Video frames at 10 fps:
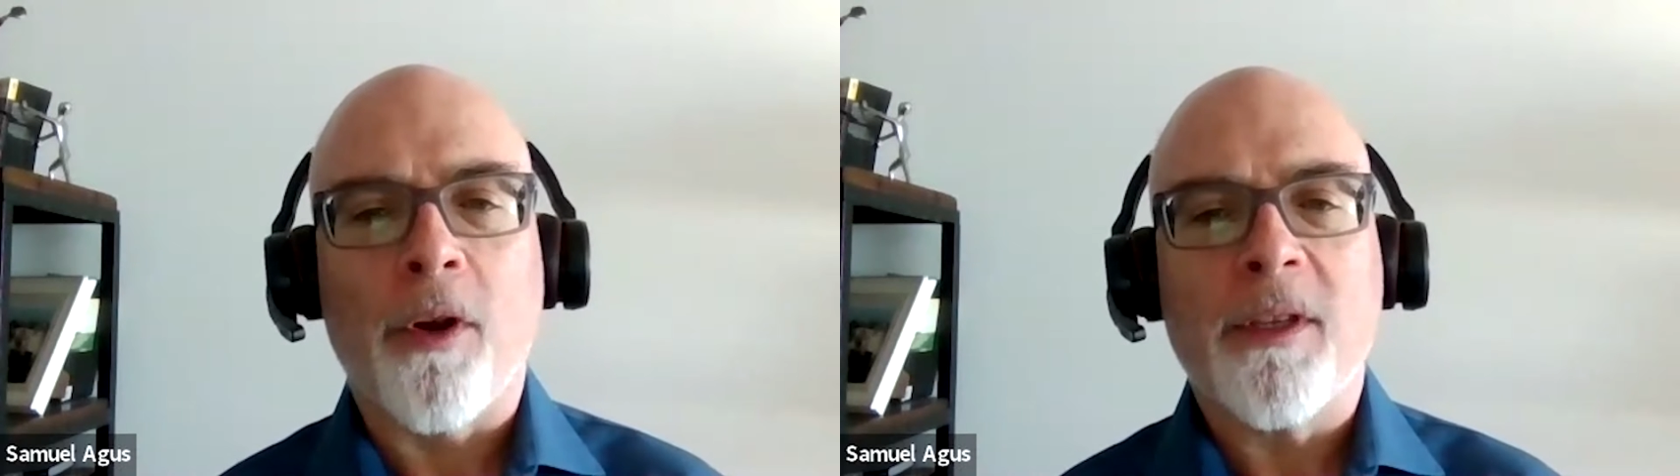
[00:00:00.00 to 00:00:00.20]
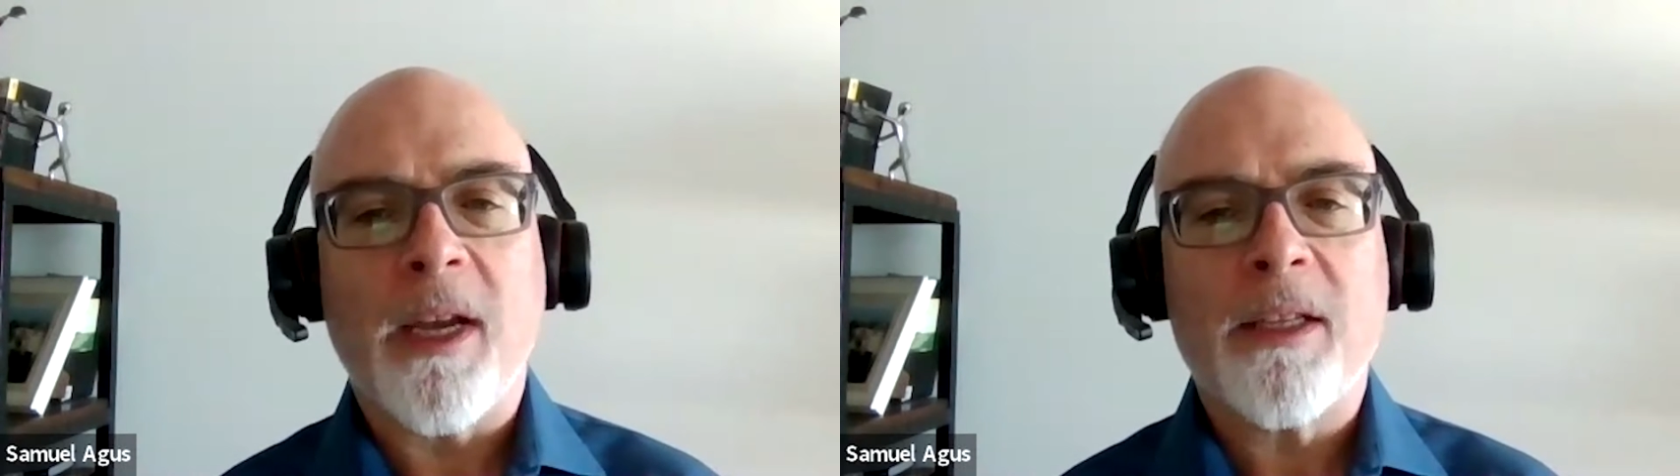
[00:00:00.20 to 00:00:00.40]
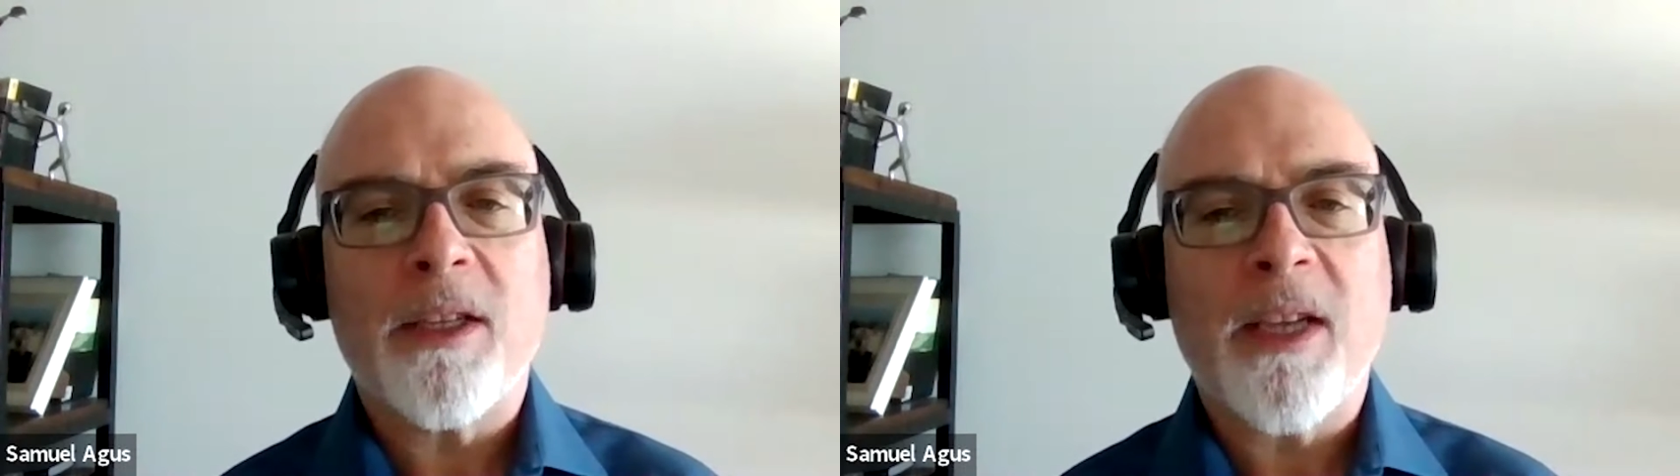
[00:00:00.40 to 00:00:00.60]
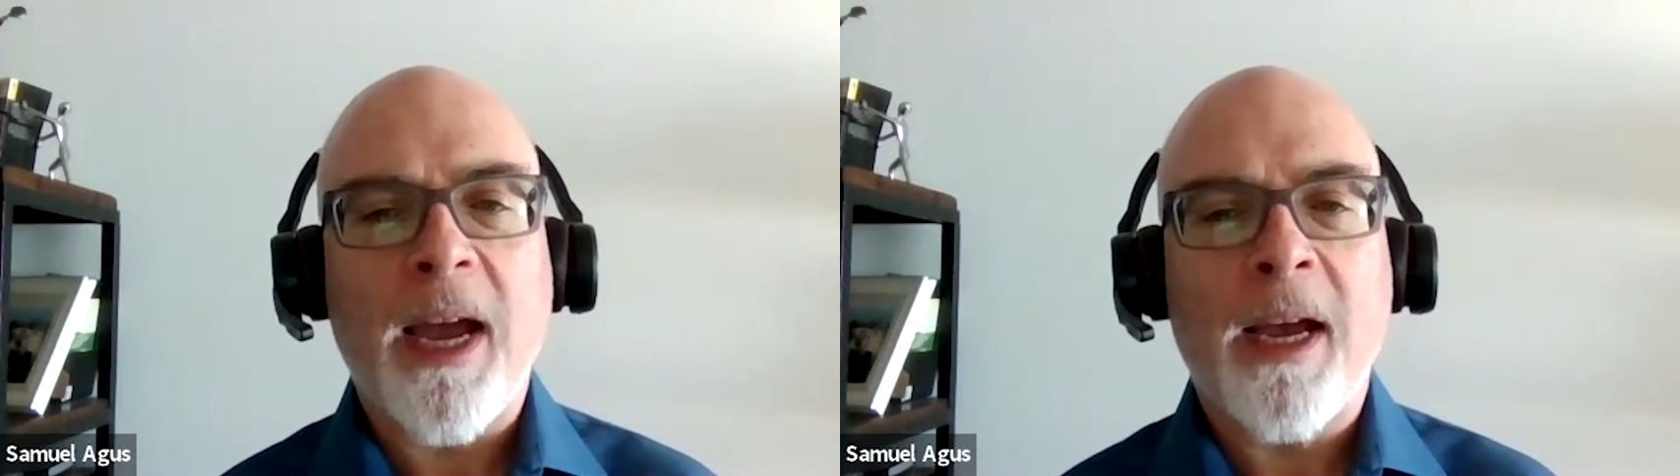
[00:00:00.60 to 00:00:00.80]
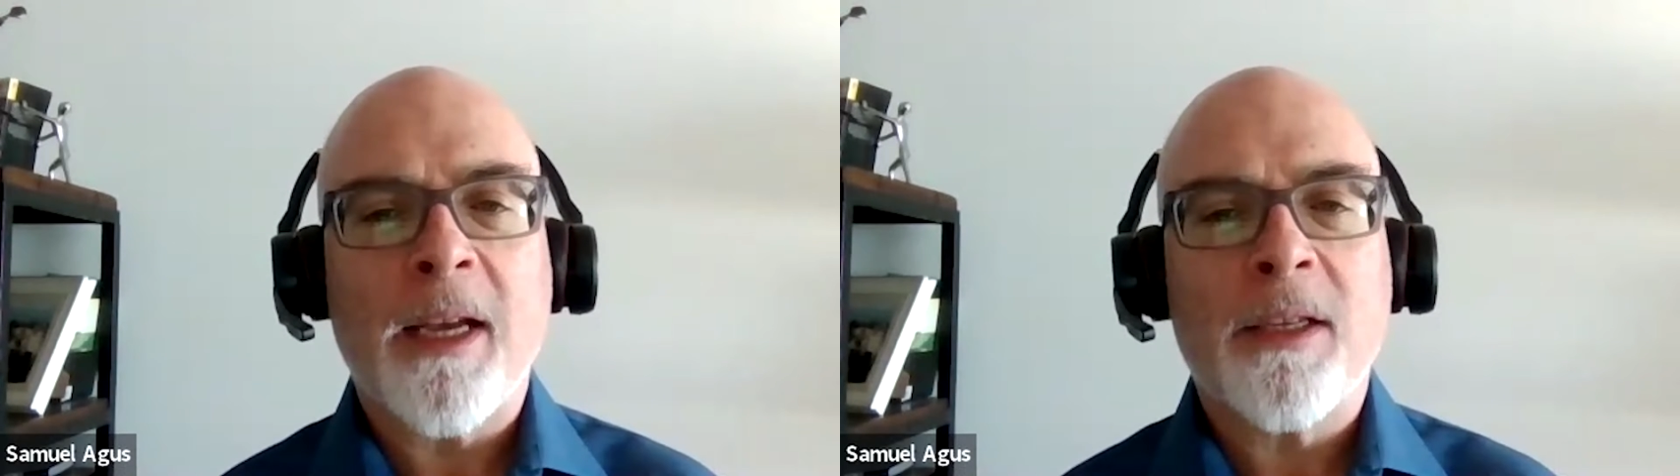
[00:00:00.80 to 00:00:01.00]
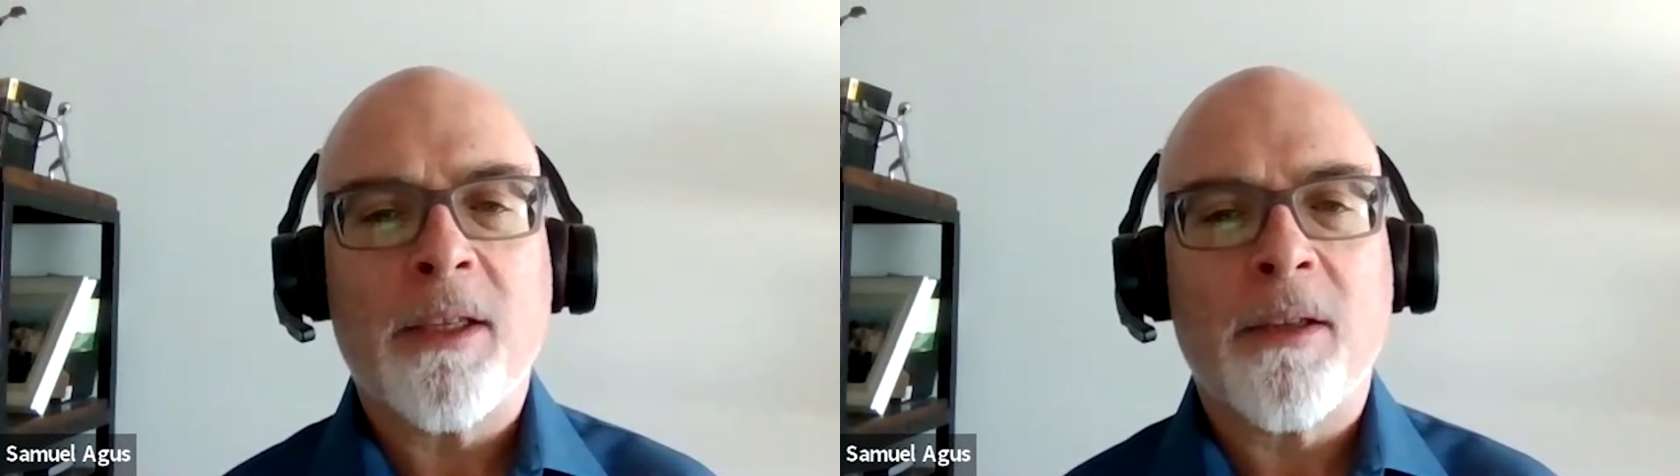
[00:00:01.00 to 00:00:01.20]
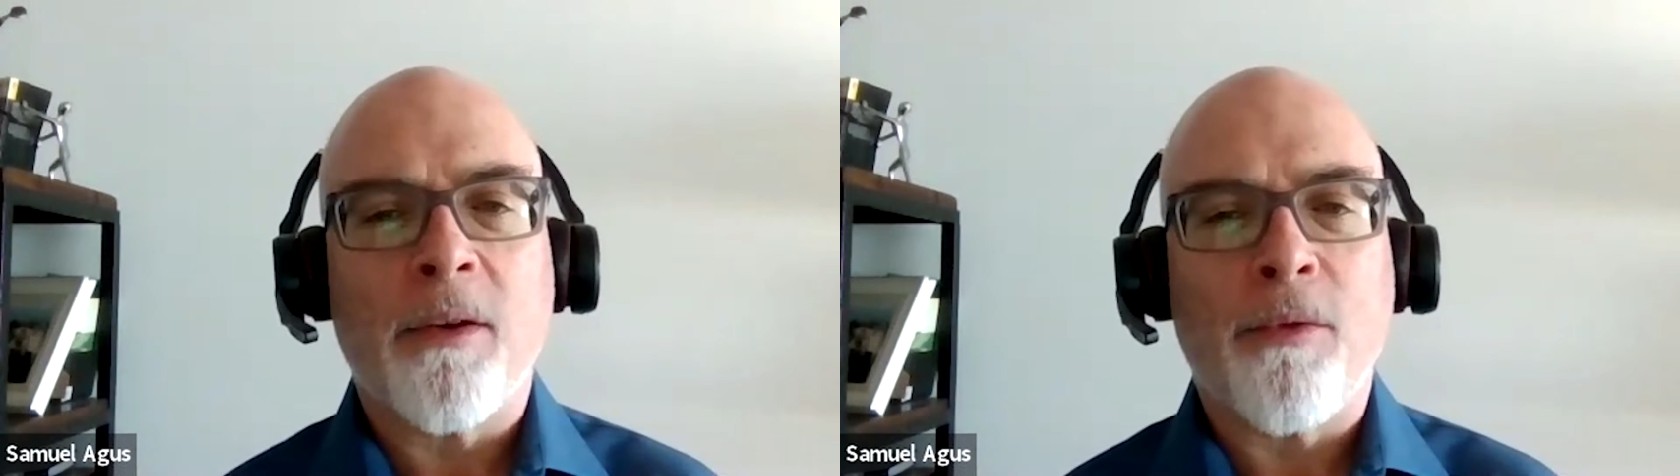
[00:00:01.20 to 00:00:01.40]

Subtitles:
consensus has